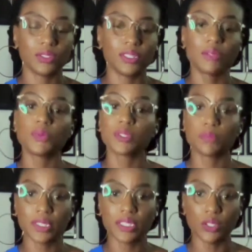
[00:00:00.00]
it was
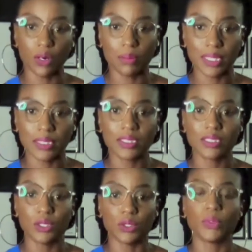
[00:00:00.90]
pretty dormant,
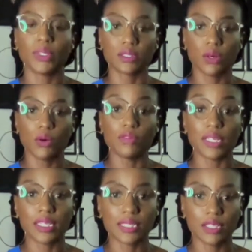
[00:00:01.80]
you know, with
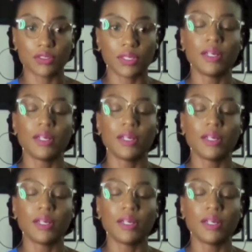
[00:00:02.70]
COVID, etc.